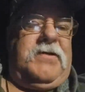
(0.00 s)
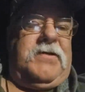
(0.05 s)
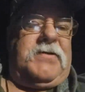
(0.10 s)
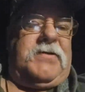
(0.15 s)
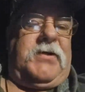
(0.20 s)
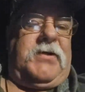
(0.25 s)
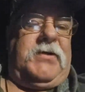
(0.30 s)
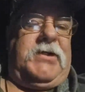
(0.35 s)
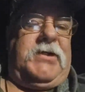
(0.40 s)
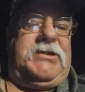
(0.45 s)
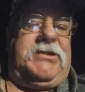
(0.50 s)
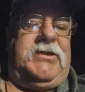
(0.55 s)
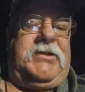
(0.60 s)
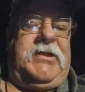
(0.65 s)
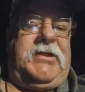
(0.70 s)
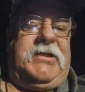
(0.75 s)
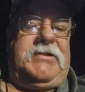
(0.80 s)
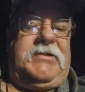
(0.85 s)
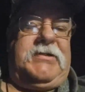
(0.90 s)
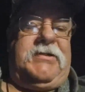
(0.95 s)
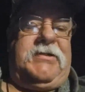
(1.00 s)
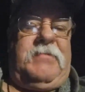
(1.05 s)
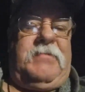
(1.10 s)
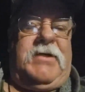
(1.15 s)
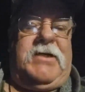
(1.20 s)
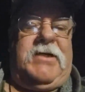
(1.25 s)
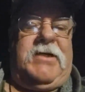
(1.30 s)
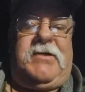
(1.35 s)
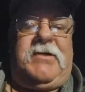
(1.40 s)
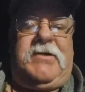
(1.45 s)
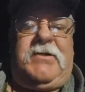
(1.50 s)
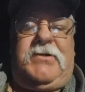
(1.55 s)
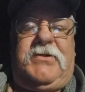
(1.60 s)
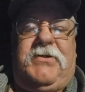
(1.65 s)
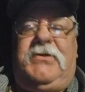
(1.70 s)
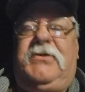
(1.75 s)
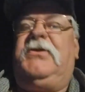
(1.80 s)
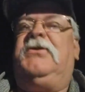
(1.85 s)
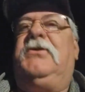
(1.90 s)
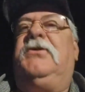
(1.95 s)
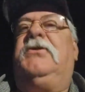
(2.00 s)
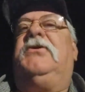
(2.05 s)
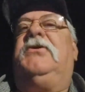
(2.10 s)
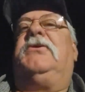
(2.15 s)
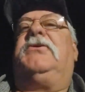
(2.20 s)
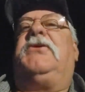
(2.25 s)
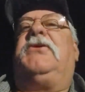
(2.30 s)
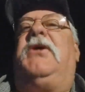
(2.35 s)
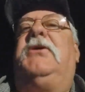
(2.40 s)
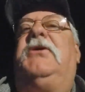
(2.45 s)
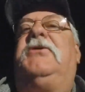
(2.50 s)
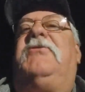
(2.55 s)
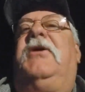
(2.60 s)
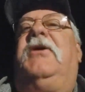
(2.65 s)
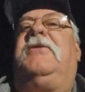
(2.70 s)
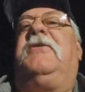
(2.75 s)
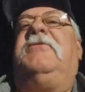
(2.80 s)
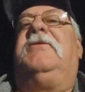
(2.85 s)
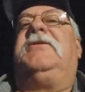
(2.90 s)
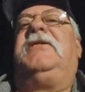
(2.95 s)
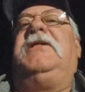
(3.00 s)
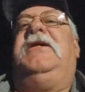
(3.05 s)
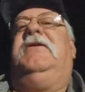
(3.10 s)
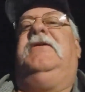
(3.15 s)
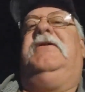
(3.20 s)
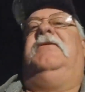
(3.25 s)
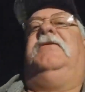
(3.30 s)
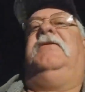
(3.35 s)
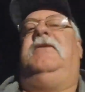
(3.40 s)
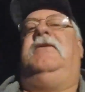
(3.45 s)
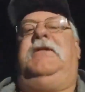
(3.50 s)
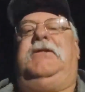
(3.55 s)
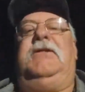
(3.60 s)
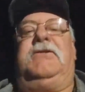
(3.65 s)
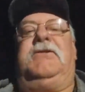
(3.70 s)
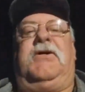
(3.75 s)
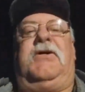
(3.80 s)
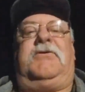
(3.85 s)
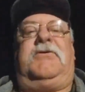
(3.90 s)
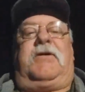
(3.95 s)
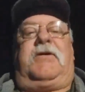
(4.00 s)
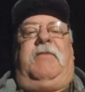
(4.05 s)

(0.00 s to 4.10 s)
So did you get some Star Trek, Christine? Any Star Trek